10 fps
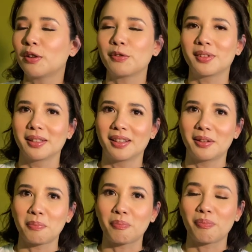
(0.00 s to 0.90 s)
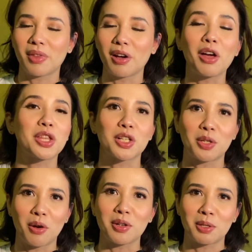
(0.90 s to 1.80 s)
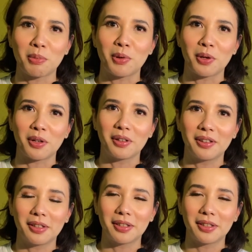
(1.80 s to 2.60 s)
loved the other songs more.